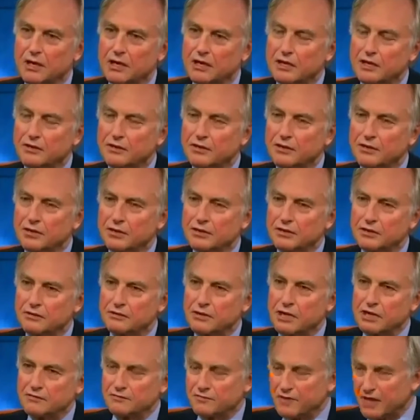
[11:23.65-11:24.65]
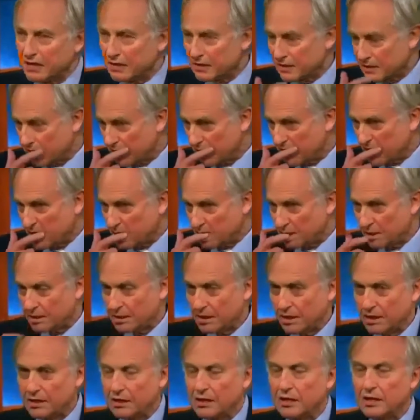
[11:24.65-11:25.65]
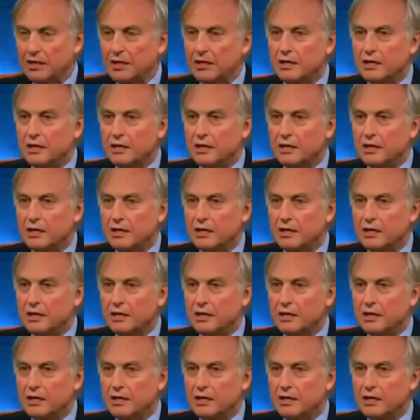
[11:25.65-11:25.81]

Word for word: the, the, the, the great fallacy is to say